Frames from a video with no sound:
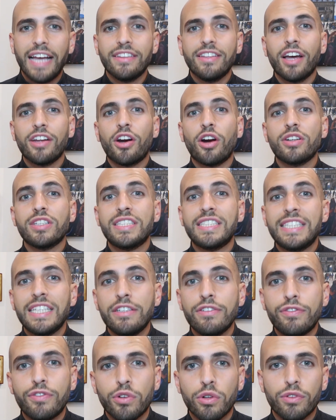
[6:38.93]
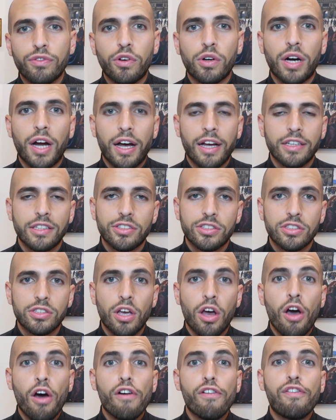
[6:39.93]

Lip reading: and that are sinful for us.